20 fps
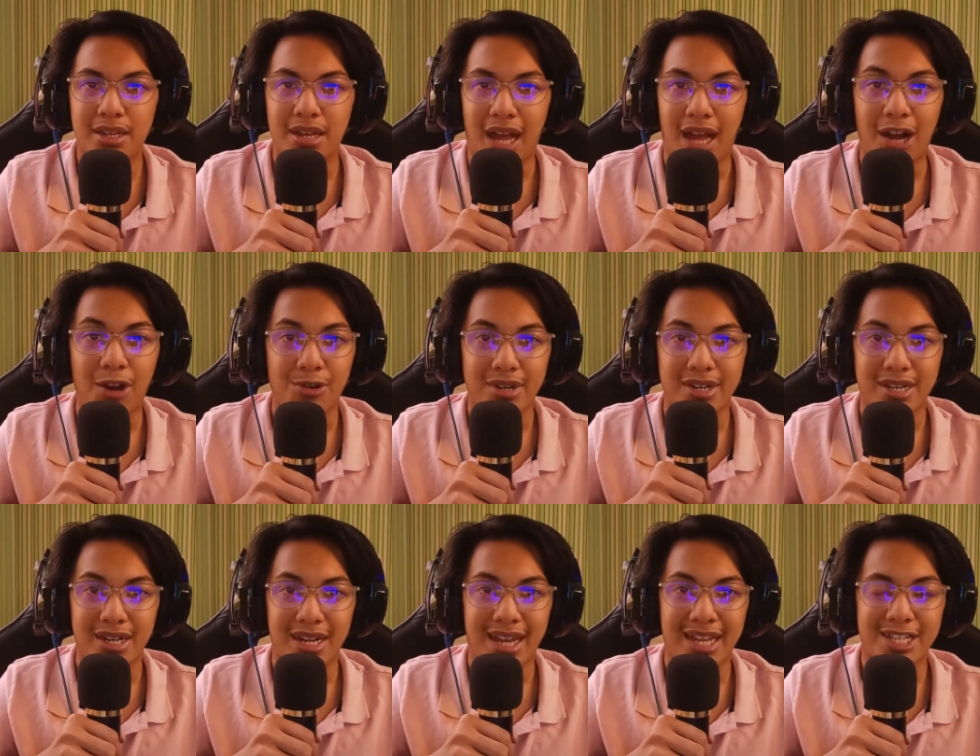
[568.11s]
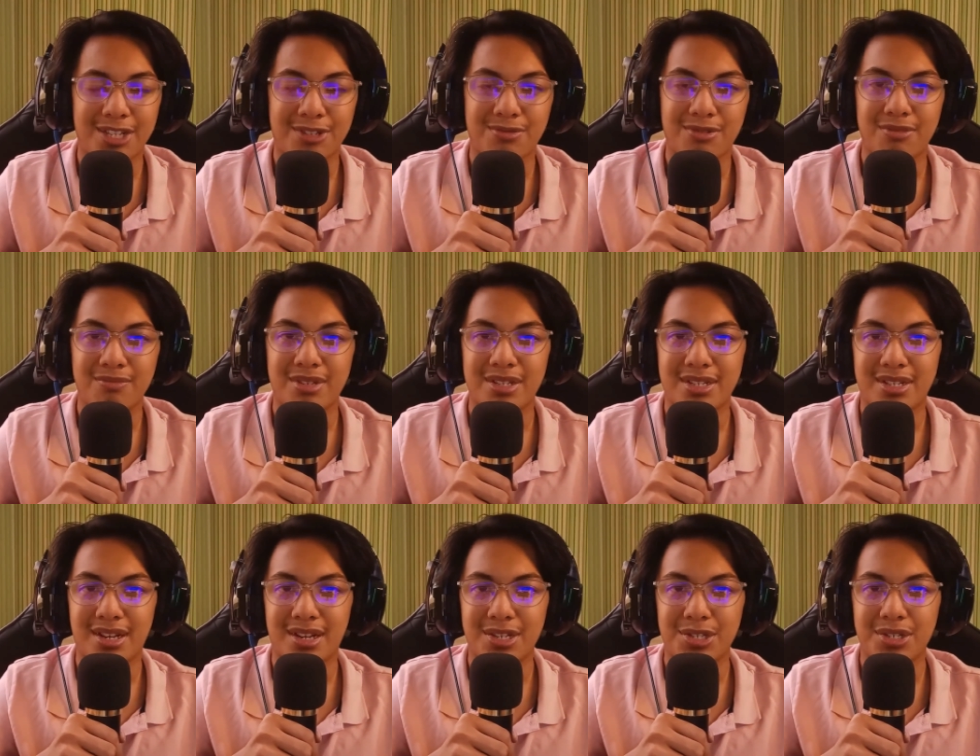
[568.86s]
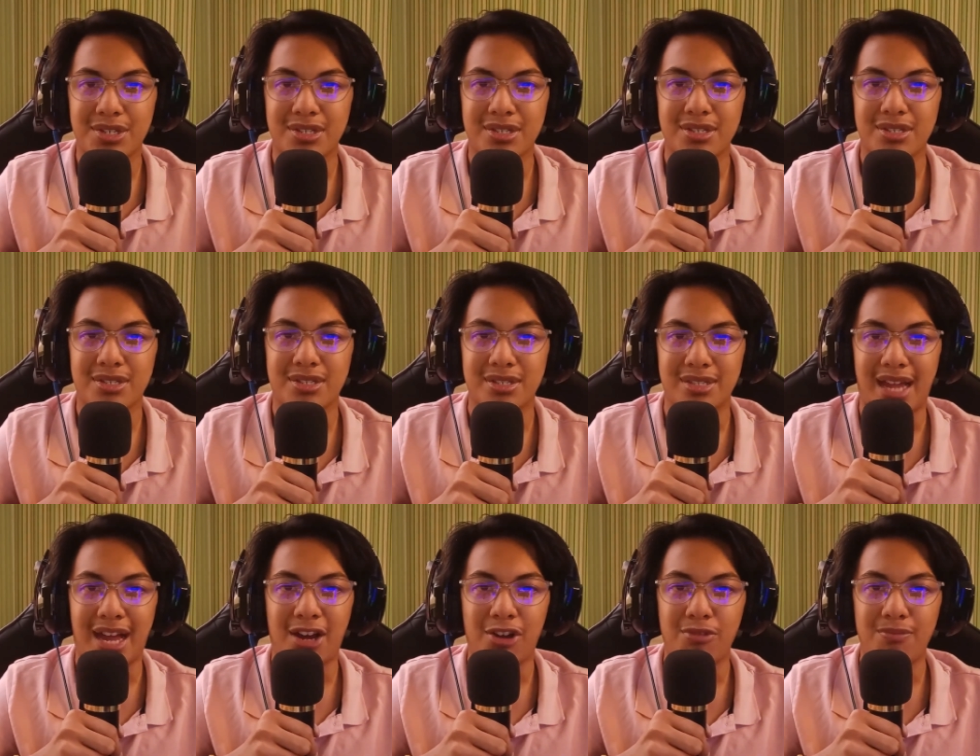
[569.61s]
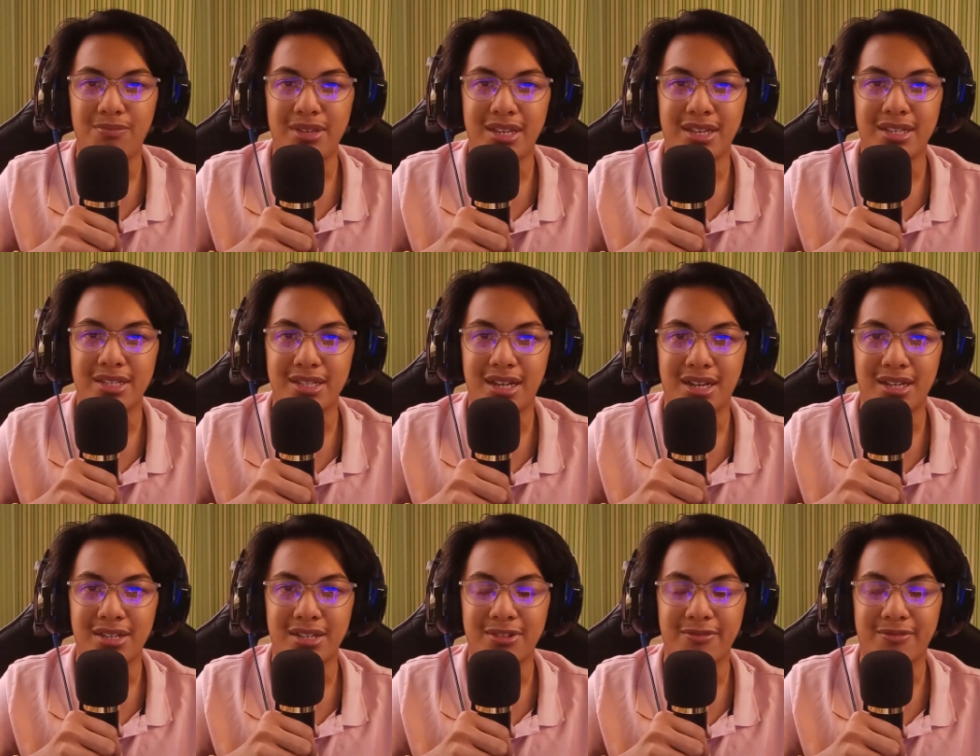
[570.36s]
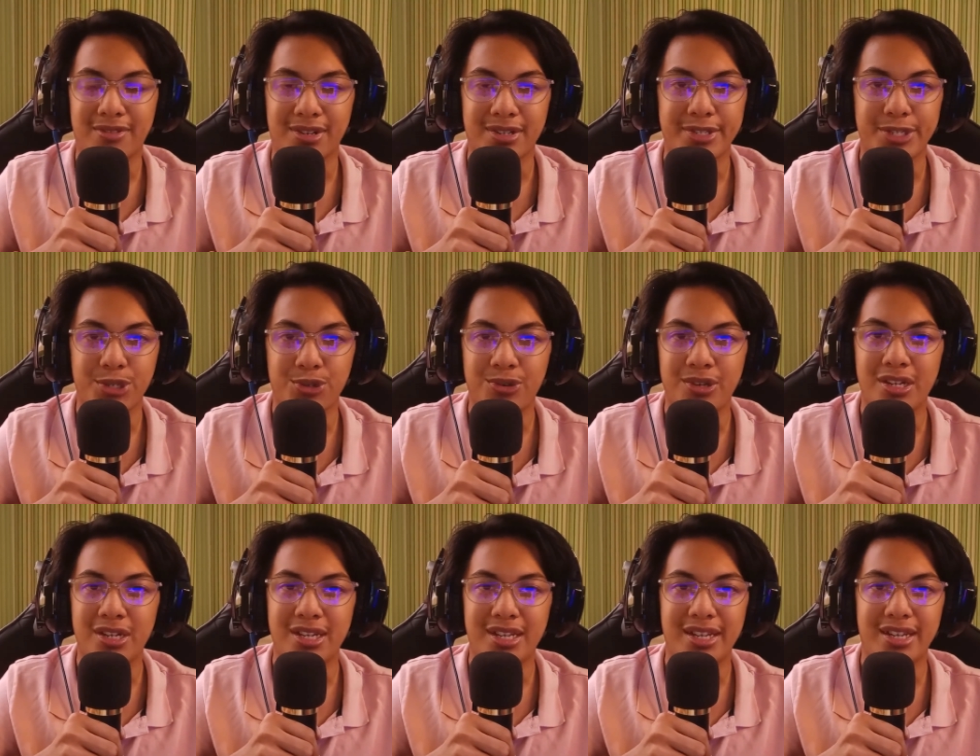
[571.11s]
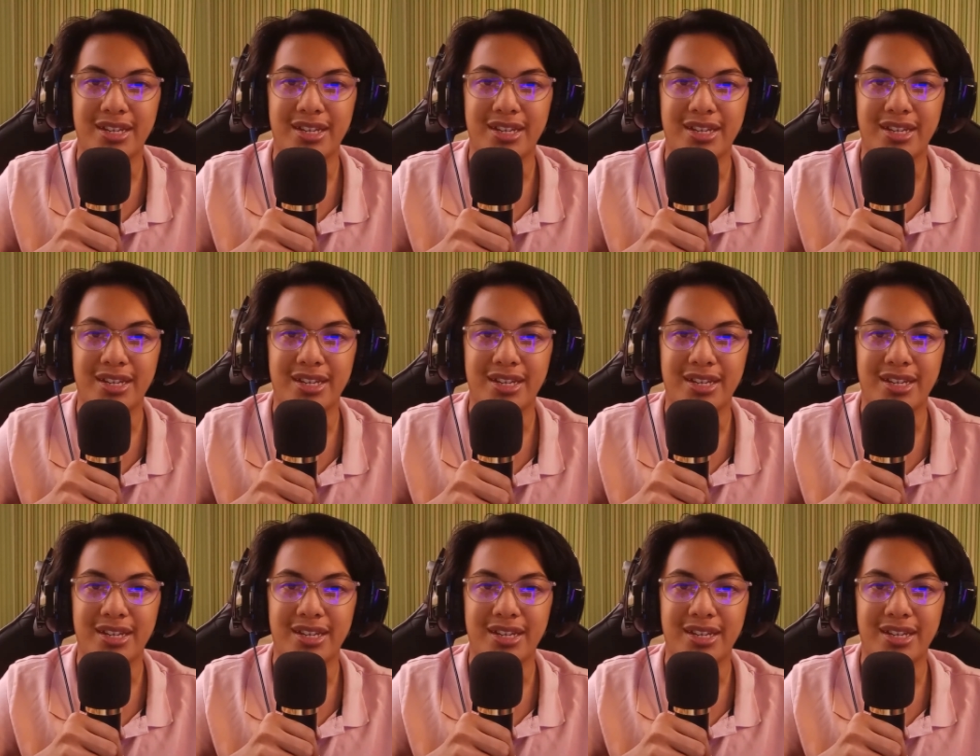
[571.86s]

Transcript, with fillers: our classroom discussions now being done virtually,